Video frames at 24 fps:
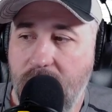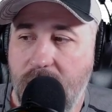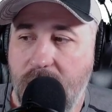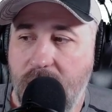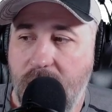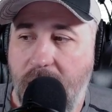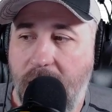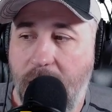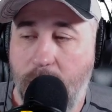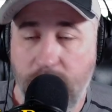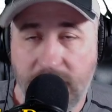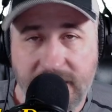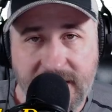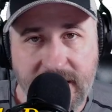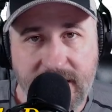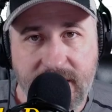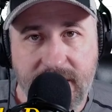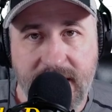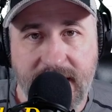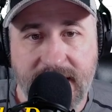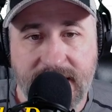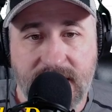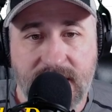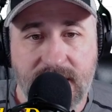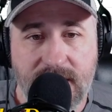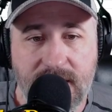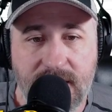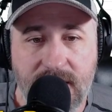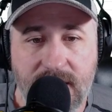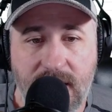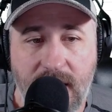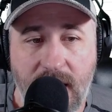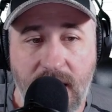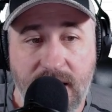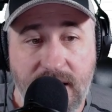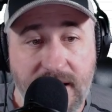I will tell you this.
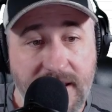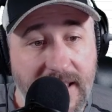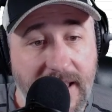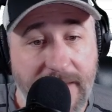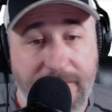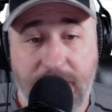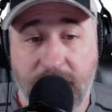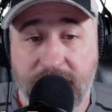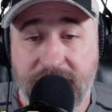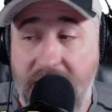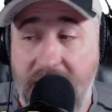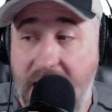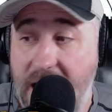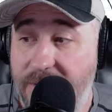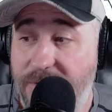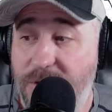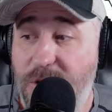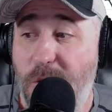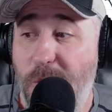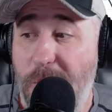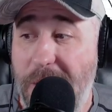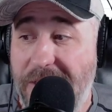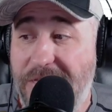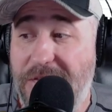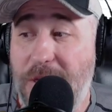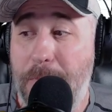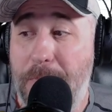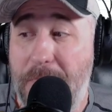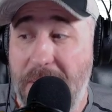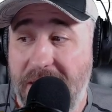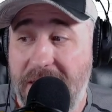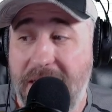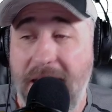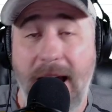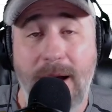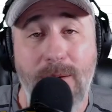If there's ever a week the
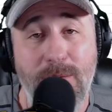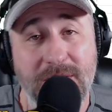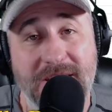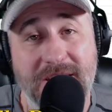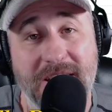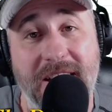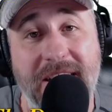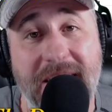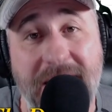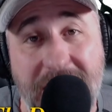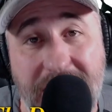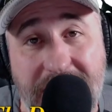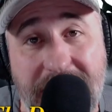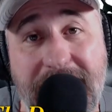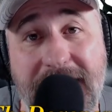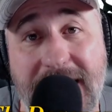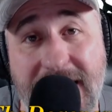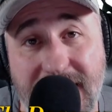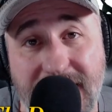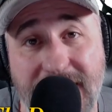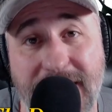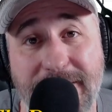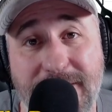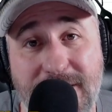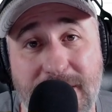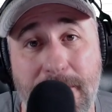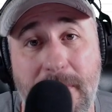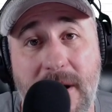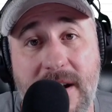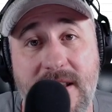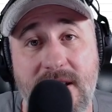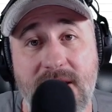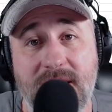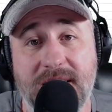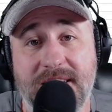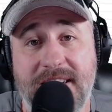big guy will tell you you need to leave some
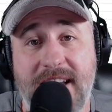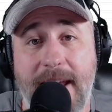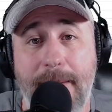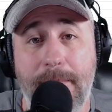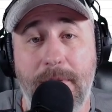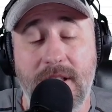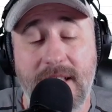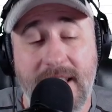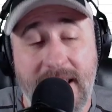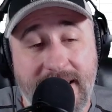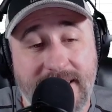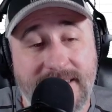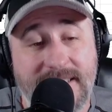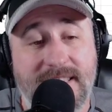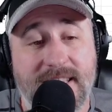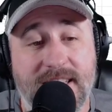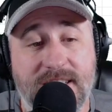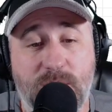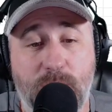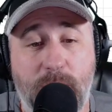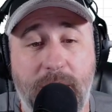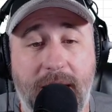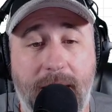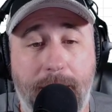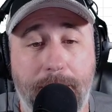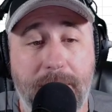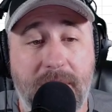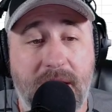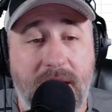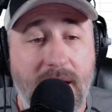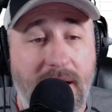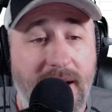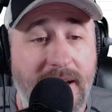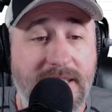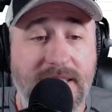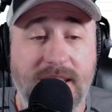money on the table, it is this week
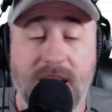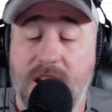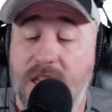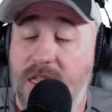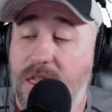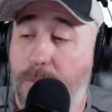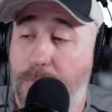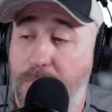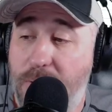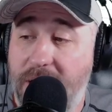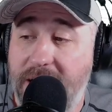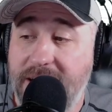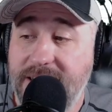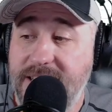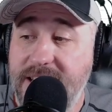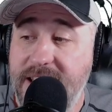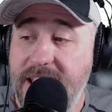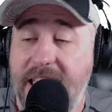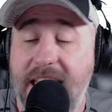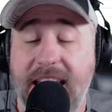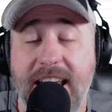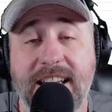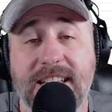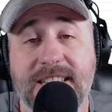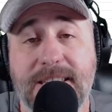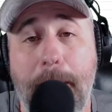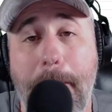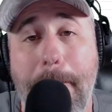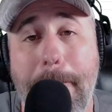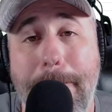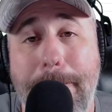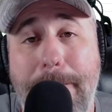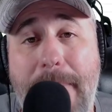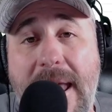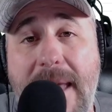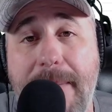because the pricing is
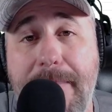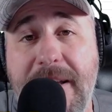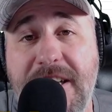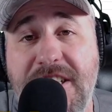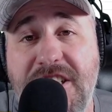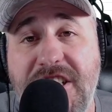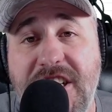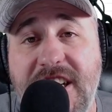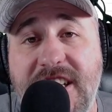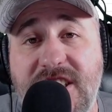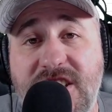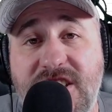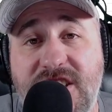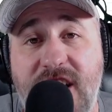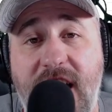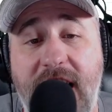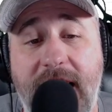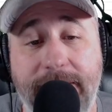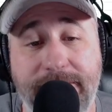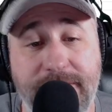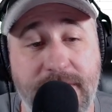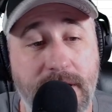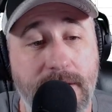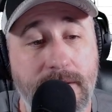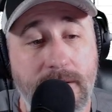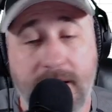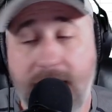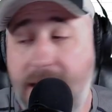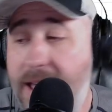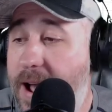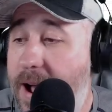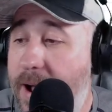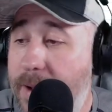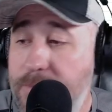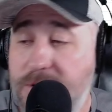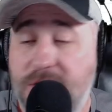baby shit soft.
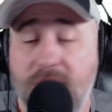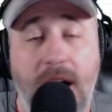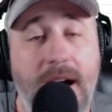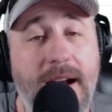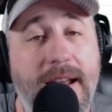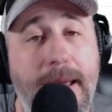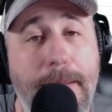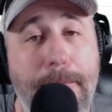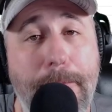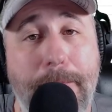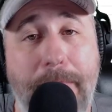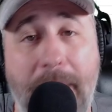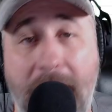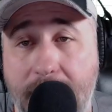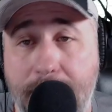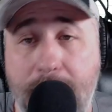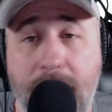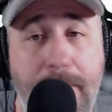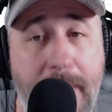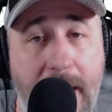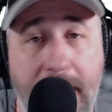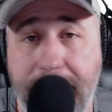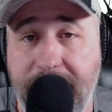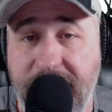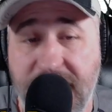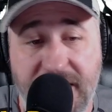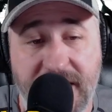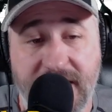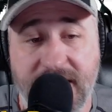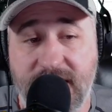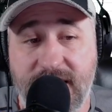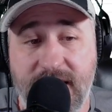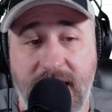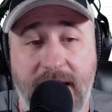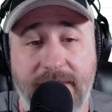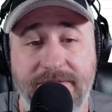Okay, I'm talking baby
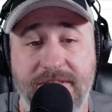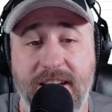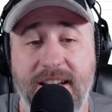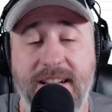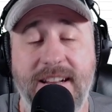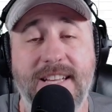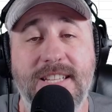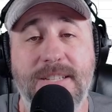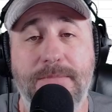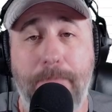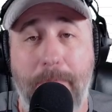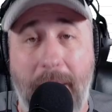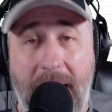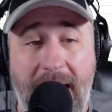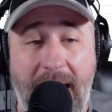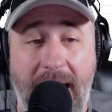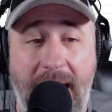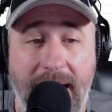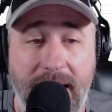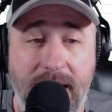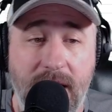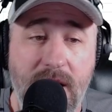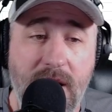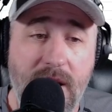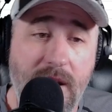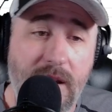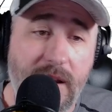shit soft. It is bad.